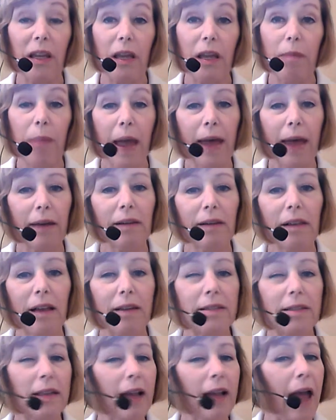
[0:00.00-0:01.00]
keep
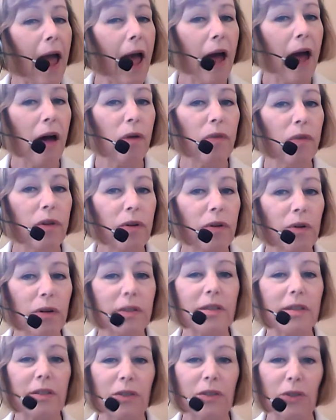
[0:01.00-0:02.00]
analyzing how the course is